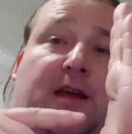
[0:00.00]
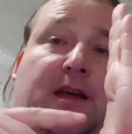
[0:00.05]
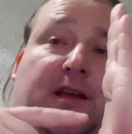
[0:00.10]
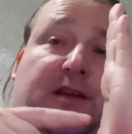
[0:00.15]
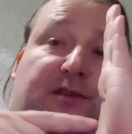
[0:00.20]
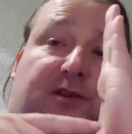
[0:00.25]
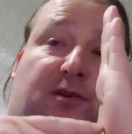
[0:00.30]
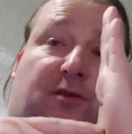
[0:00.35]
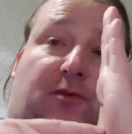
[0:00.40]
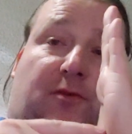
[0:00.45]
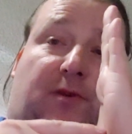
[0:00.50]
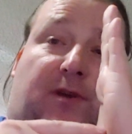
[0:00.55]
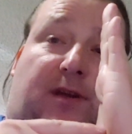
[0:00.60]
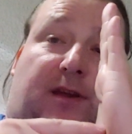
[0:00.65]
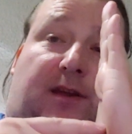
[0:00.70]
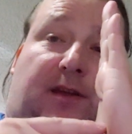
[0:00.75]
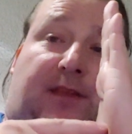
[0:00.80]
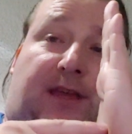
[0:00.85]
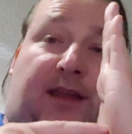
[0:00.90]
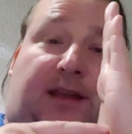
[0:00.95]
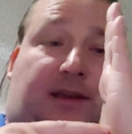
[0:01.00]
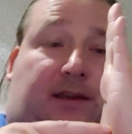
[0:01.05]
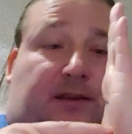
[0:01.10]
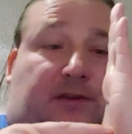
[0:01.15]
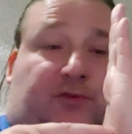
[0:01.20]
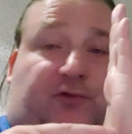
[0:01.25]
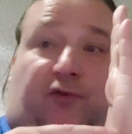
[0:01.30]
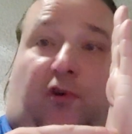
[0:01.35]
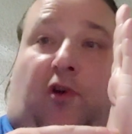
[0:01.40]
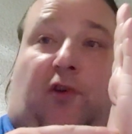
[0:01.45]
So then
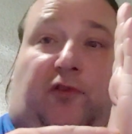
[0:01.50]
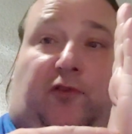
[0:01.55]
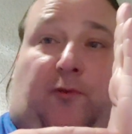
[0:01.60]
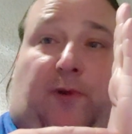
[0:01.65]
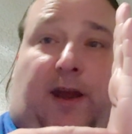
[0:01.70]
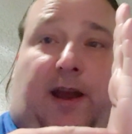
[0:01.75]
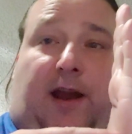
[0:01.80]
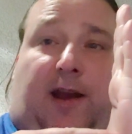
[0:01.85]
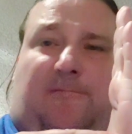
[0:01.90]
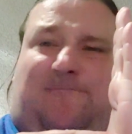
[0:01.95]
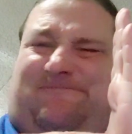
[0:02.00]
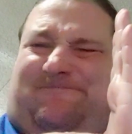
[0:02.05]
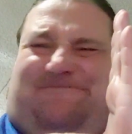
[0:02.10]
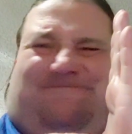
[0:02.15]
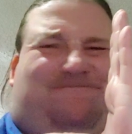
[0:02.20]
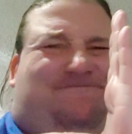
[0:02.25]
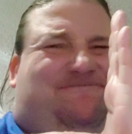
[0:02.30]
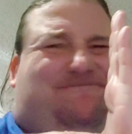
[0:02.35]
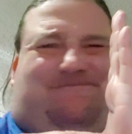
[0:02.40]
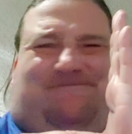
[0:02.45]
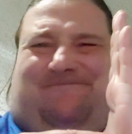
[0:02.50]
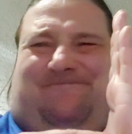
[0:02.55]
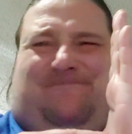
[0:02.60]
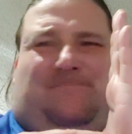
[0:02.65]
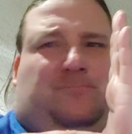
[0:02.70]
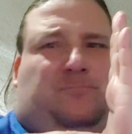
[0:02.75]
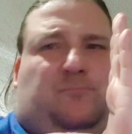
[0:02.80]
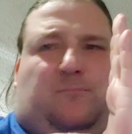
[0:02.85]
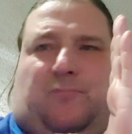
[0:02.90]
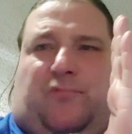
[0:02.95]
draw a square.
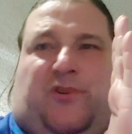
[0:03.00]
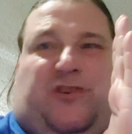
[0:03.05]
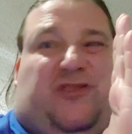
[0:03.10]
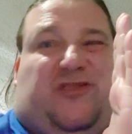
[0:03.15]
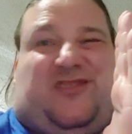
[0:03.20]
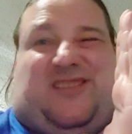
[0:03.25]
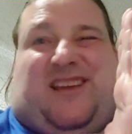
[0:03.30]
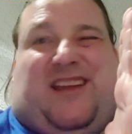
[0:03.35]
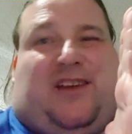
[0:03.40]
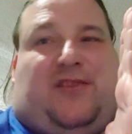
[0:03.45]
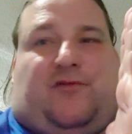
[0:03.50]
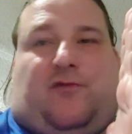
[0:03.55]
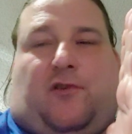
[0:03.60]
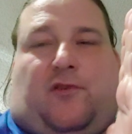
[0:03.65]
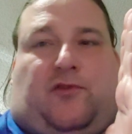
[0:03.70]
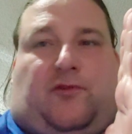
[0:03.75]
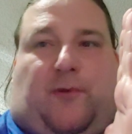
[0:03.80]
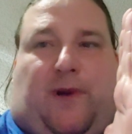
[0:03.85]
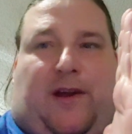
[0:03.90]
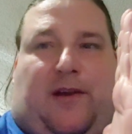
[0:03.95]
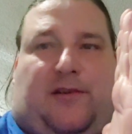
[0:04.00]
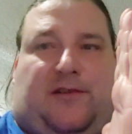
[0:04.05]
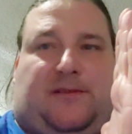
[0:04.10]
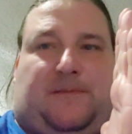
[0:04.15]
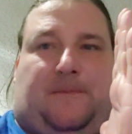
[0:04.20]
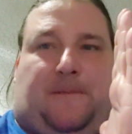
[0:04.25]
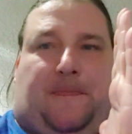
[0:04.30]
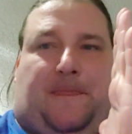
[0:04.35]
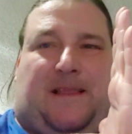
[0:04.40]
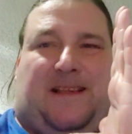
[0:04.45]
Printers can't draw squares.
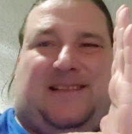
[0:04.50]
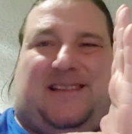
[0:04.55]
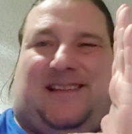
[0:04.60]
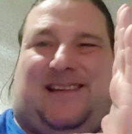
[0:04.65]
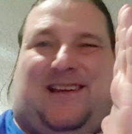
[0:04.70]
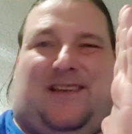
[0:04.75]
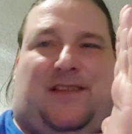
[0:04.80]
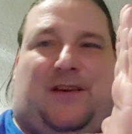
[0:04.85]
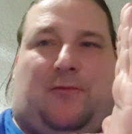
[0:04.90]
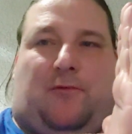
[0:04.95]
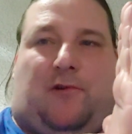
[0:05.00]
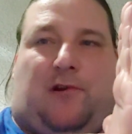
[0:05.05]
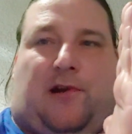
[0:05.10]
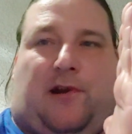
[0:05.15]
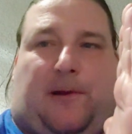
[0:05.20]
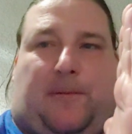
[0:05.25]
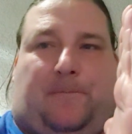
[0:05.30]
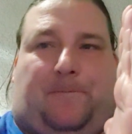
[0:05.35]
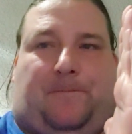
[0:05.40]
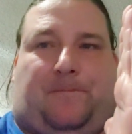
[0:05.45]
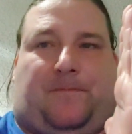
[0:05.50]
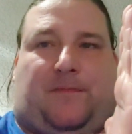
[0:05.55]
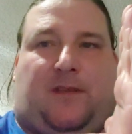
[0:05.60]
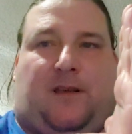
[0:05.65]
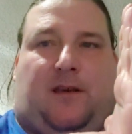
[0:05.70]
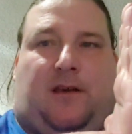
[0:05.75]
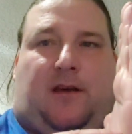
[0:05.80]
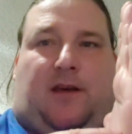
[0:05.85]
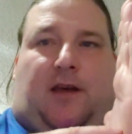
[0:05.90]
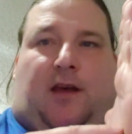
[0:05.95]
That's not how they work.
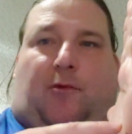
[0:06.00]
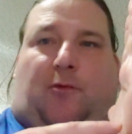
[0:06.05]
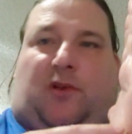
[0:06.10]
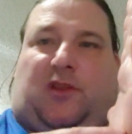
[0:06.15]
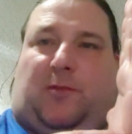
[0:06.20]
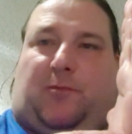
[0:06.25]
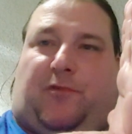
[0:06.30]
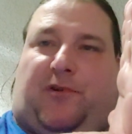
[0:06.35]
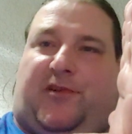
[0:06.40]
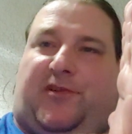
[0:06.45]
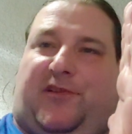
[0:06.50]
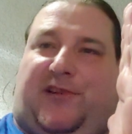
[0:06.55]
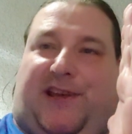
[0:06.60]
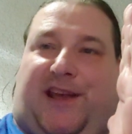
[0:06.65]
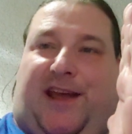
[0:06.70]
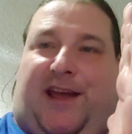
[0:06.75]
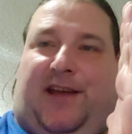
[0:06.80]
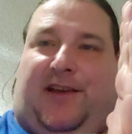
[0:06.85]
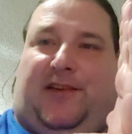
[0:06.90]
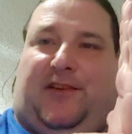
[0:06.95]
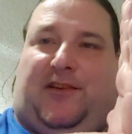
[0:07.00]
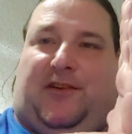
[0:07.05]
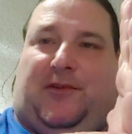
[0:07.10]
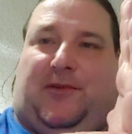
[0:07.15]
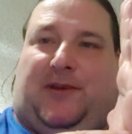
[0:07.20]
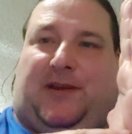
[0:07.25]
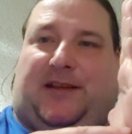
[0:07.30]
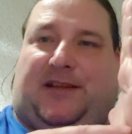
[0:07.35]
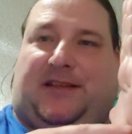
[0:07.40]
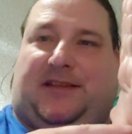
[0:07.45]
What the printer can
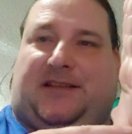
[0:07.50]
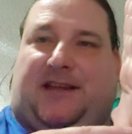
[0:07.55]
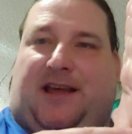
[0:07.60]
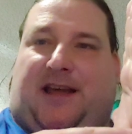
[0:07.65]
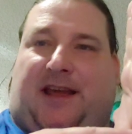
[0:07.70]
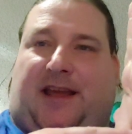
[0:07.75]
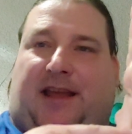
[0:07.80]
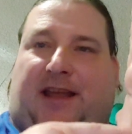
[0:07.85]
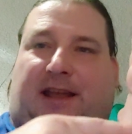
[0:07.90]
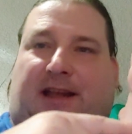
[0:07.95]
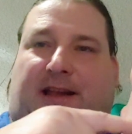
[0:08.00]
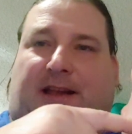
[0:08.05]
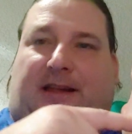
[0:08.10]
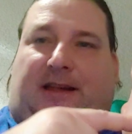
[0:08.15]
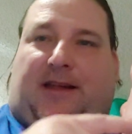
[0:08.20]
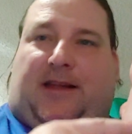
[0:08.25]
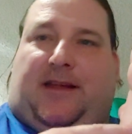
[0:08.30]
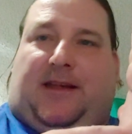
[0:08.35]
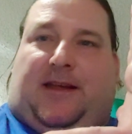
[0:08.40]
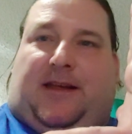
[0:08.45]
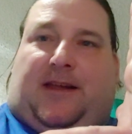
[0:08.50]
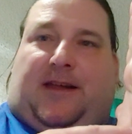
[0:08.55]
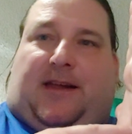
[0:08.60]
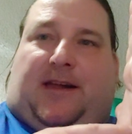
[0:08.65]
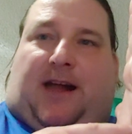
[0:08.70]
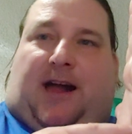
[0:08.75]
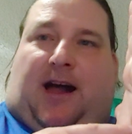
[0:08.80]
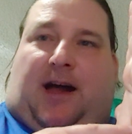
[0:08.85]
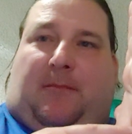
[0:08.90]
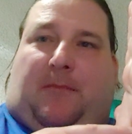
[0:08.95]
do is say,
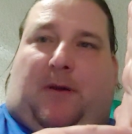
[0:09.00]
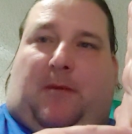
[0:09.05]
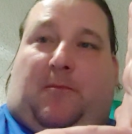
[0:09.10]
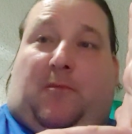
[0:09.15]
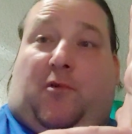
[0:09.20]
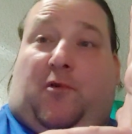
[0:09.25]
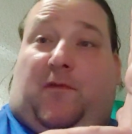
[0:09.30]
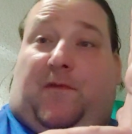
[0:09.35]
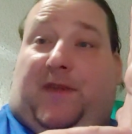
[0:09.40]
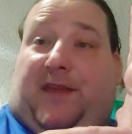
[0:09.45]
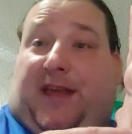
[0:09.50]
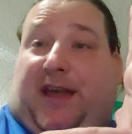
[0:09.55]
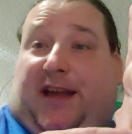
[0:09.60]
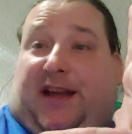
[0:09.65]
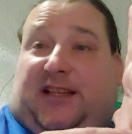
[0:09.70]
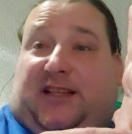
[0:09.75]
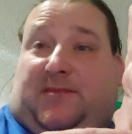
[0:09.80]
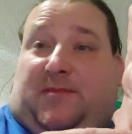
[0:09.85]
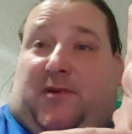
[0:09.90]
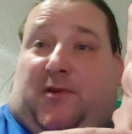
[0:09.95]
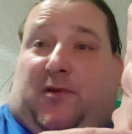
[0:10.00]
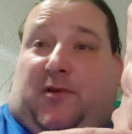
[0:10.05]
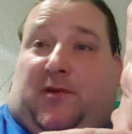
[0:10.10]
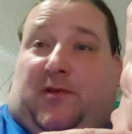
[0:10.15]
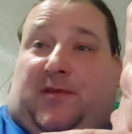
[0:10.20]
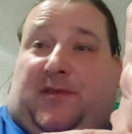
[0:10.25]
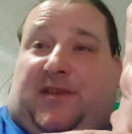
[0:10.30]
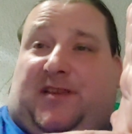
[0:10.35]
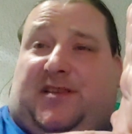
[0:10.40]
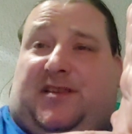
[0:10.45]
move the X motor
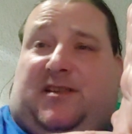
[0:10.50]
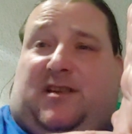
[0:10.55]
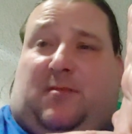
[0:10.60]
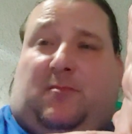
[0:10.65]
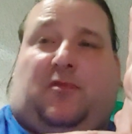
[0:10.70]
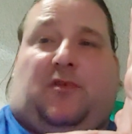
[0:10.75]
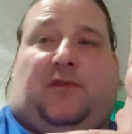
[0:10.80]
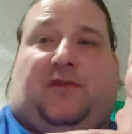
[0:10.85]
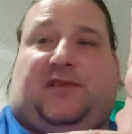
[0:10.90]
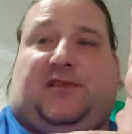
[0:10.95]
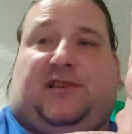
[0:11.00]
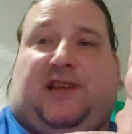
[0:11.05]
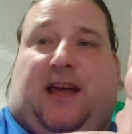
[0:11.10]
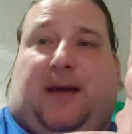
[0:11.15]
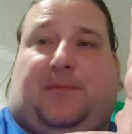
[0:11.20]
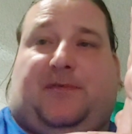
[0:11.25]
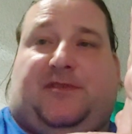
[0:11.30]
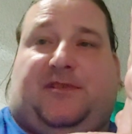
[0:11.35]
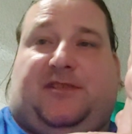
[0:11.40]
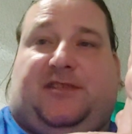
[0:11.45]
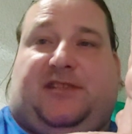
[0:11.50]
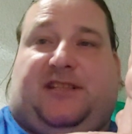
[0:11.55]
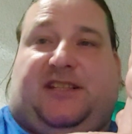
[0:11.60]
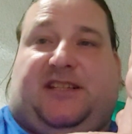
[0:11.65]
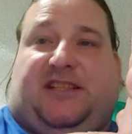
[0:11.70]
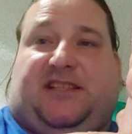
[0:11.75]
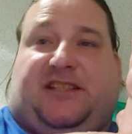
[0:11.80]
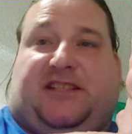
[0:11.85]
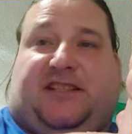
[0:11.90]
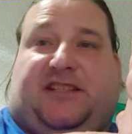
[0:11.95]
this number of steps.
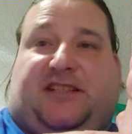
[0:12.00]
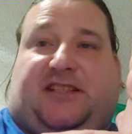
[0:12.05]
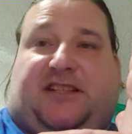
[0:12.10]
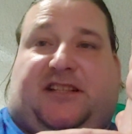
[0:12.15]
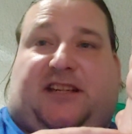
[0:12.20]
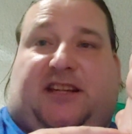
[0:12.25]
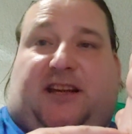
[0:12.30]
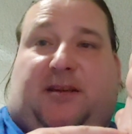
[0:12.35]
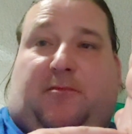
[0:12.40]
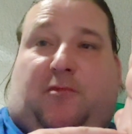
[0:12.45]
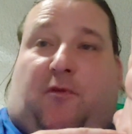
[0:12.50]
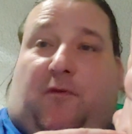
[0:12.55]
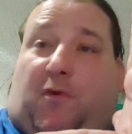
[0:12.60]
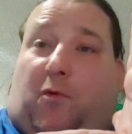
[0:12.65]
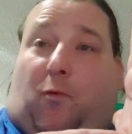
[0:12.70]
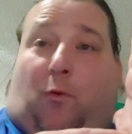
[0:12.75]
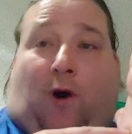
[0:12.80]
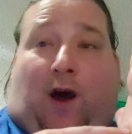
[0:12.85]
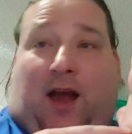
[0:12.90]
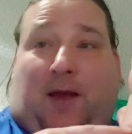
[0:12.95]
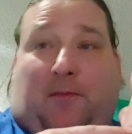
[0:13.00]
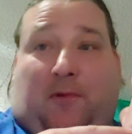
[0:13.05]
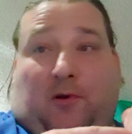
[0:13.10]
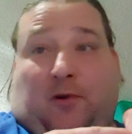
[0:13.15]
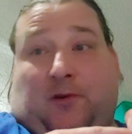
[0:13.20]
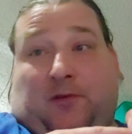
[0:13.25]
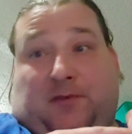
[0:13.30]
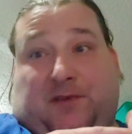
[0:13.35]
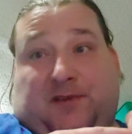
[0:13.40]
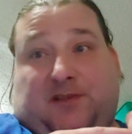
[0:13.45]
Move the Y
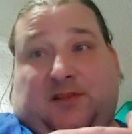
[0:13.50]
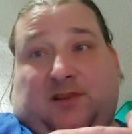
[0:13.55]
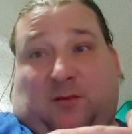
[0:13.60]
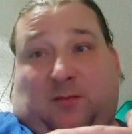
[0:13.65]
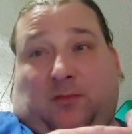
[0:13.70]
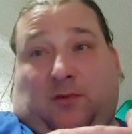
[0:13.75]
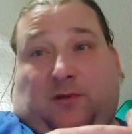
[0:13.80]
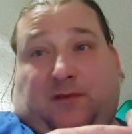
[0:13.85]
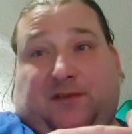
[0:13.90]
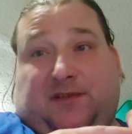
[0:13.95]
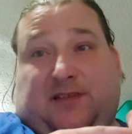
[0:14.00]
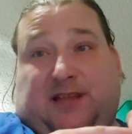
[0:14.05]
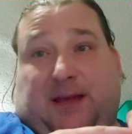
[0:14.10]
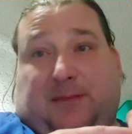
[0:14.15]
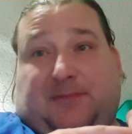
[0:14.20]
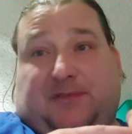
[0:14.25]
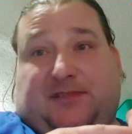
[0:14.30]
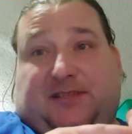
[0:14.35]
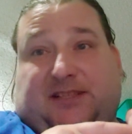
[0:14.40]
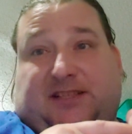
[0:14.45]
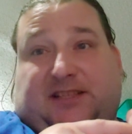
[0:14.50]
motor this number of steps.